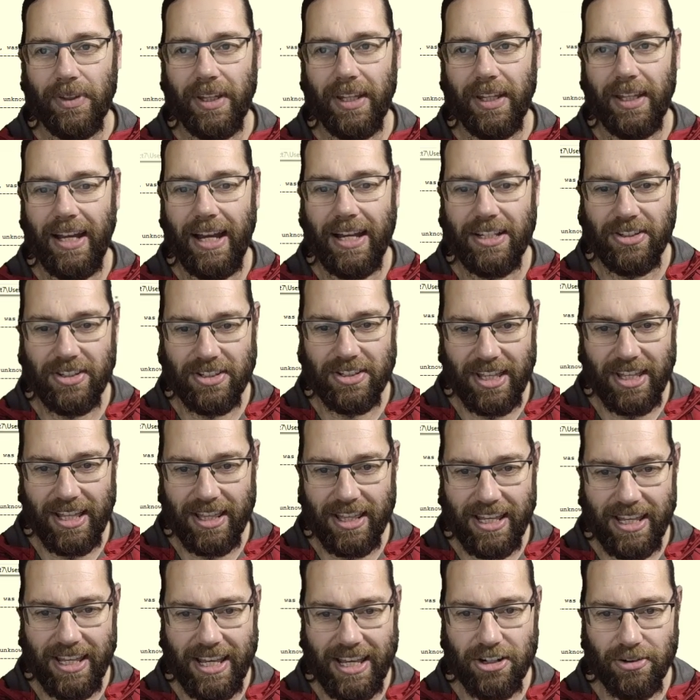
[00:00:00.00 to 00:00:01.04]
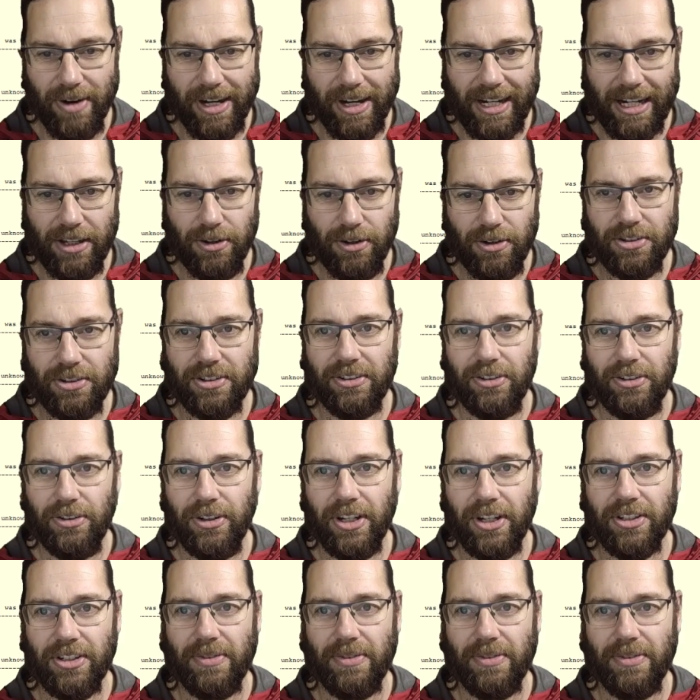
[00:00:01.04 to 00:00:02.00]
So these are the indirectly used units.